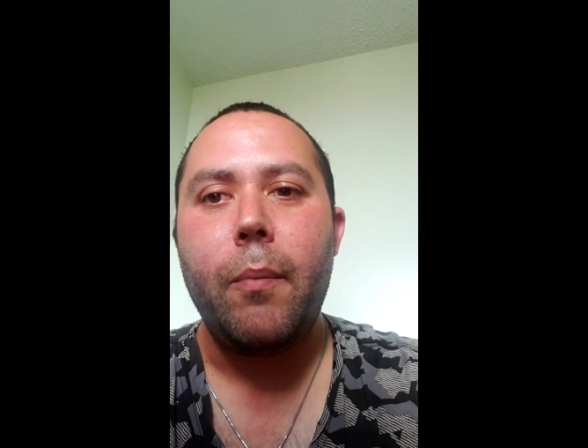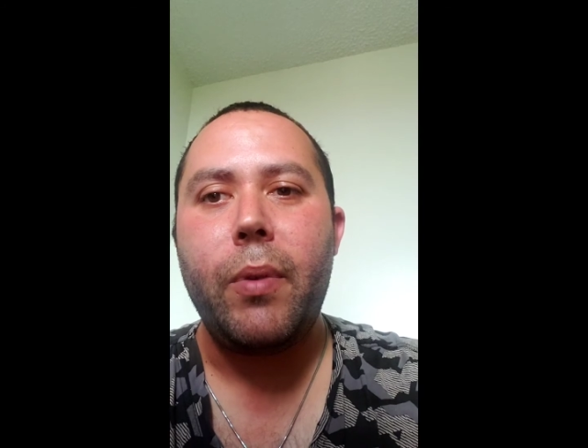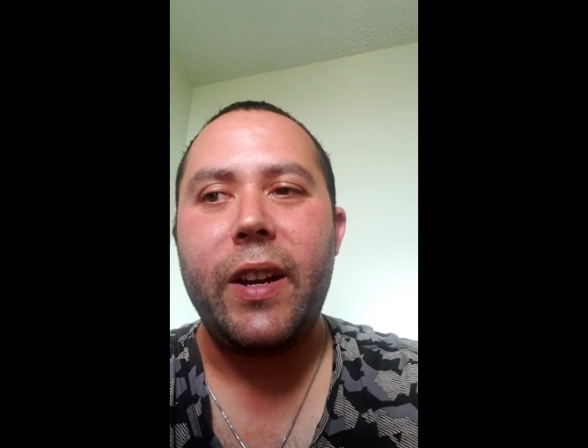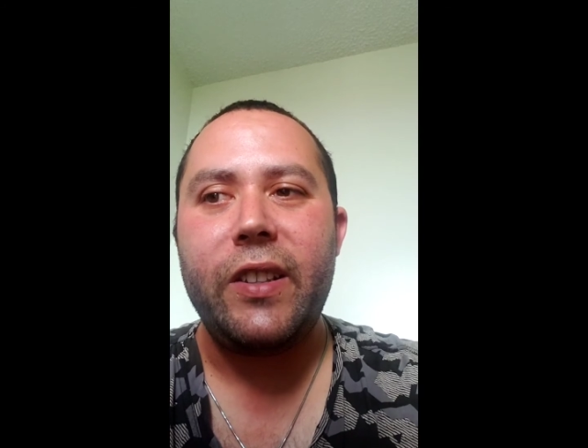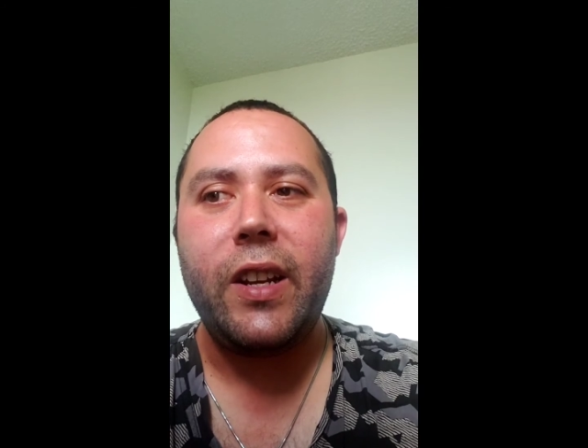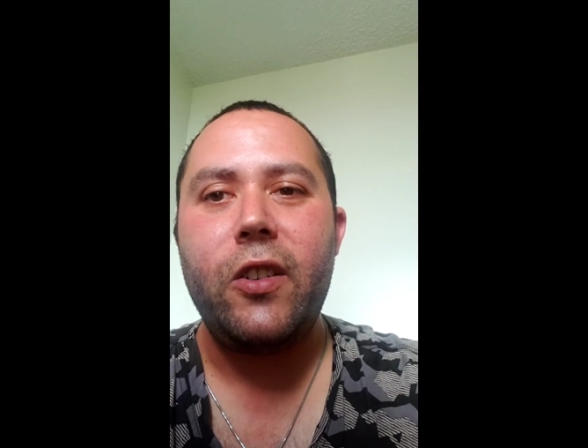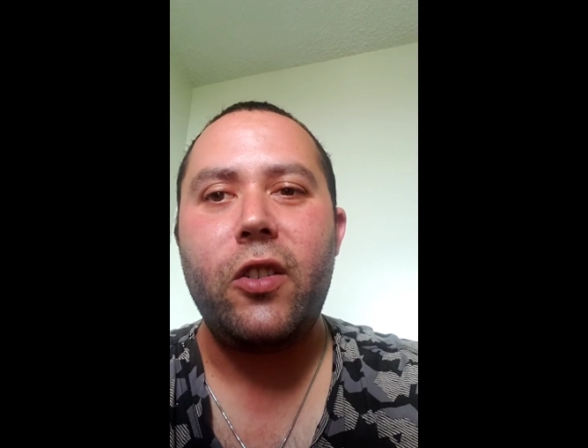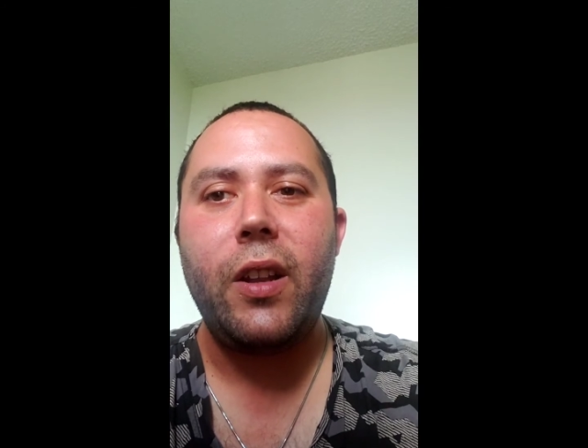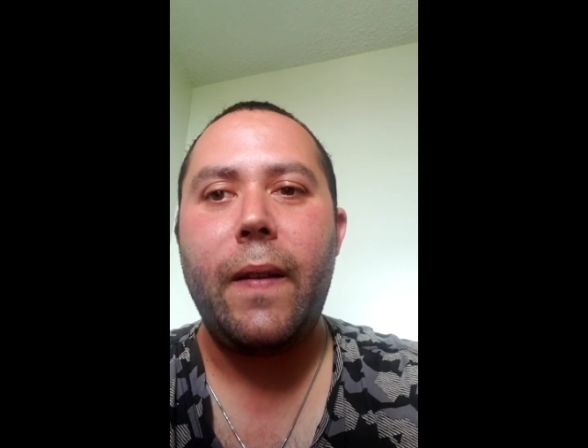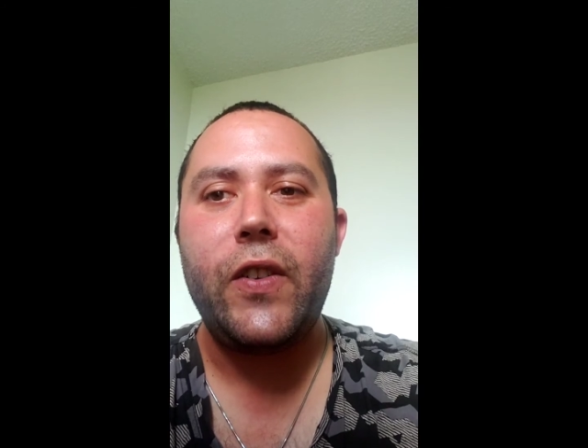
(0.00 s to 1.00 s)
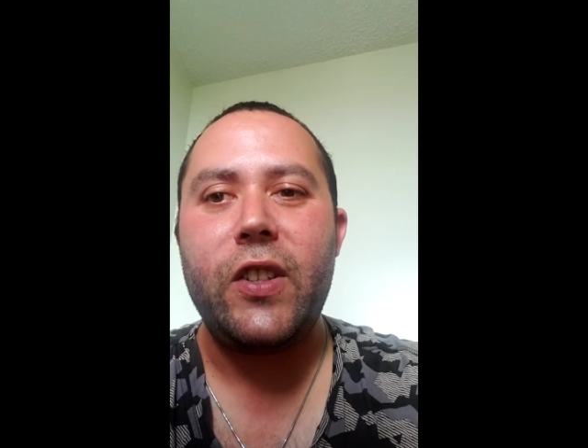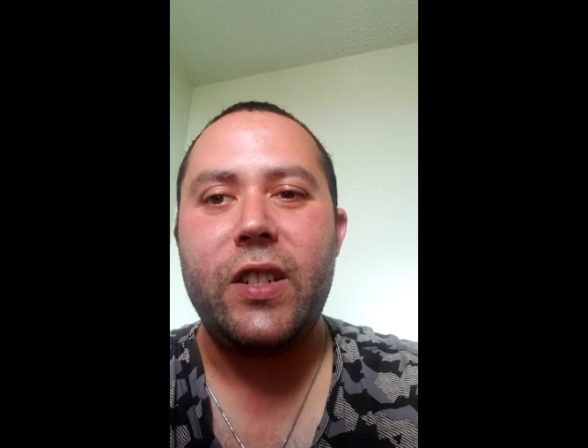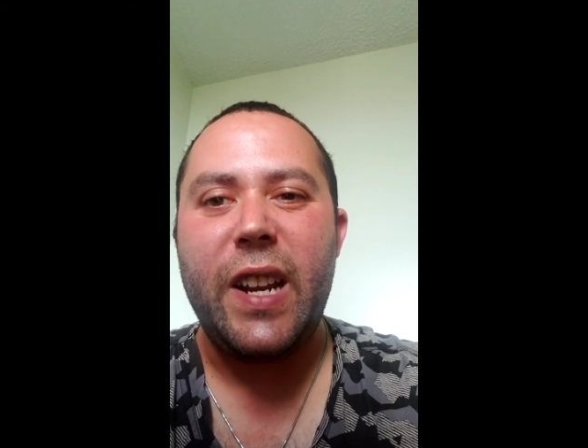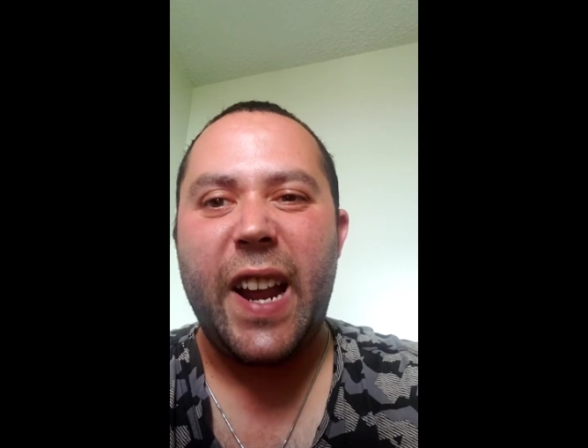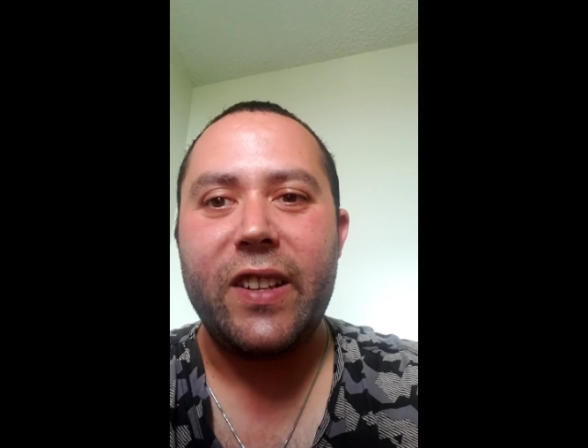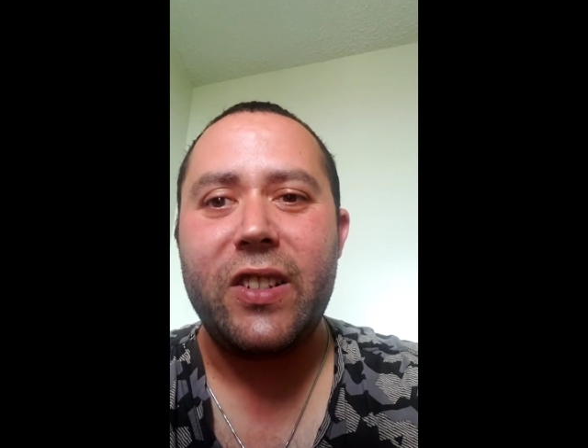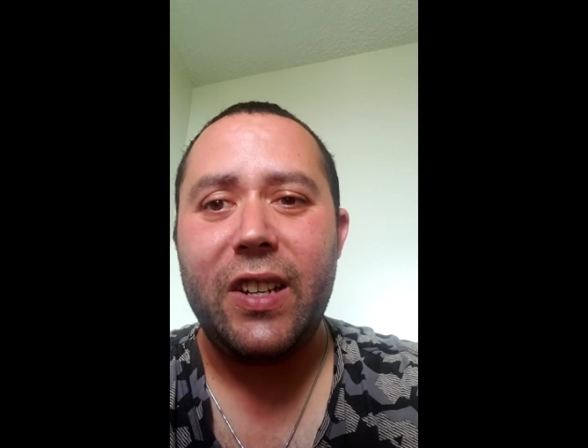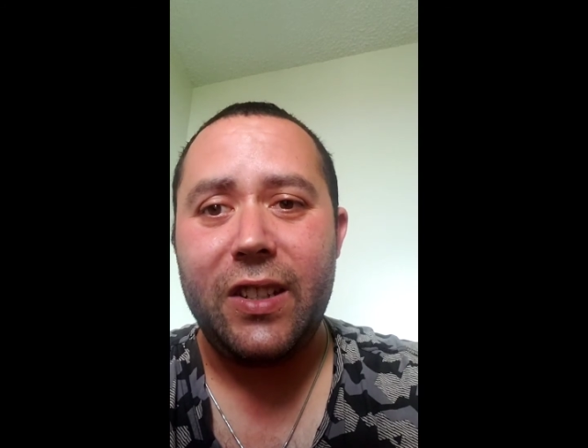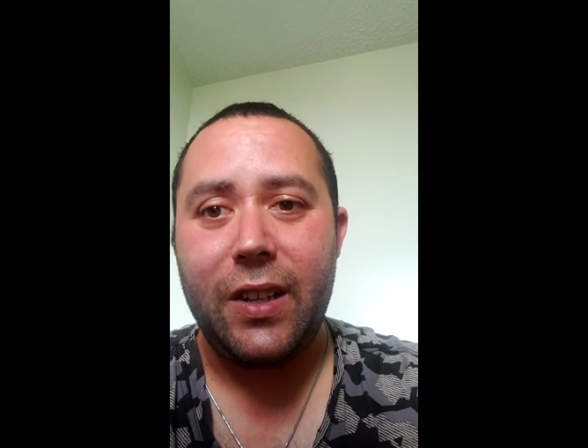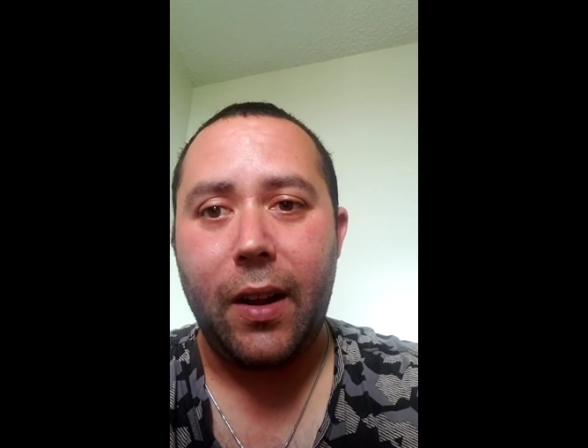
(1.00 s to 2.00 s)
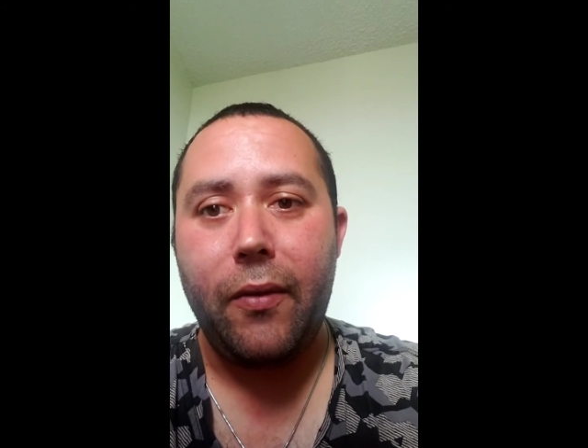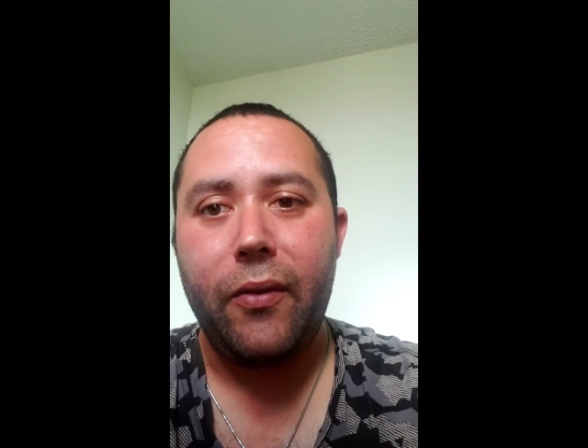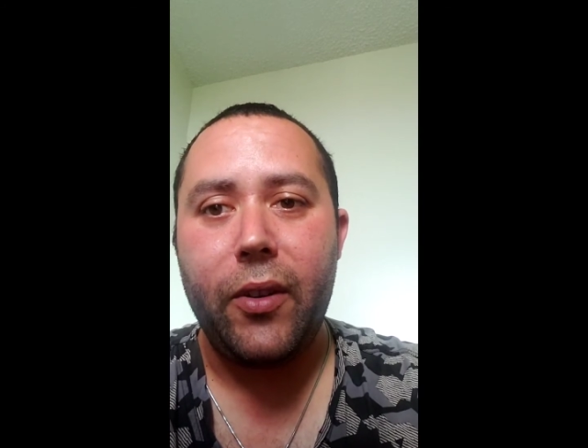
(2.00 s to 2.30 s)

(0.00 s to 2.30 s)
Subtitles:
But essentially it's just nasty stuff